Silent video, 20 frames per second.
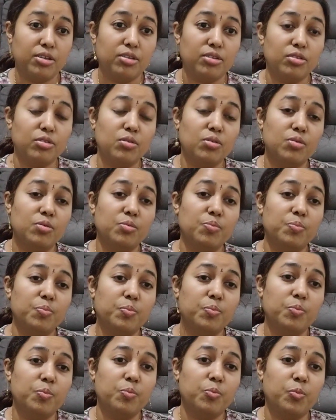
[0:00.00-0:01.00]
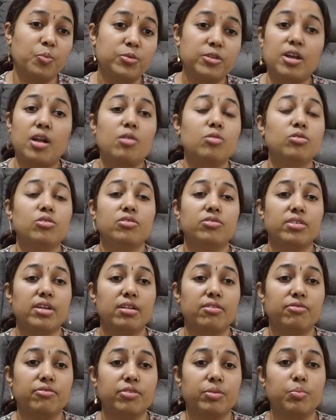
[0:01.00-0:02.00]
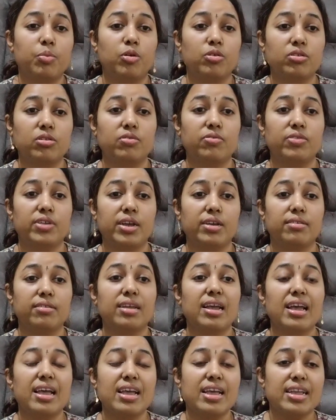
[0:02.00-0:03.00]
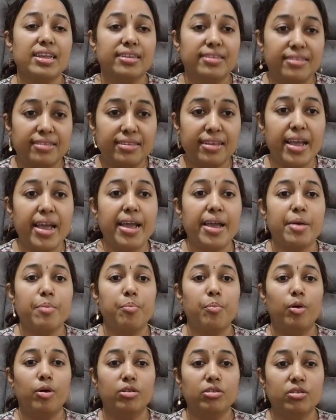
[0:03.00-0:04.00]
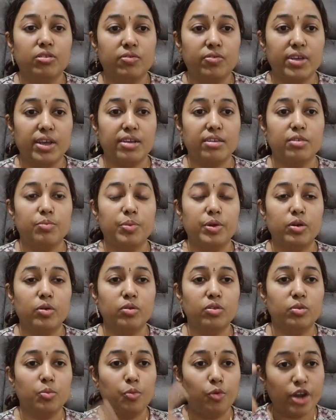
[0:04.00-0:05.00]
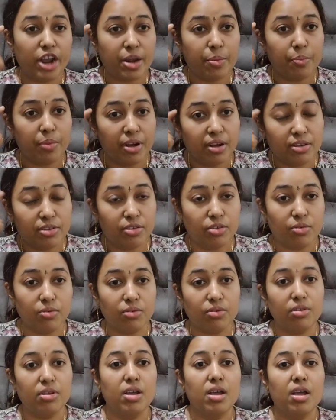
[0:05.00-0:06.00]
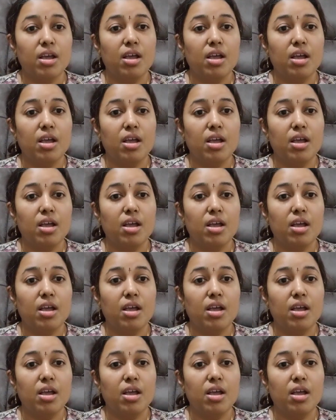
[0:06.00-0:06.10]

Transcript: So surround yourself with positive things. Say positive things, because the brain pursues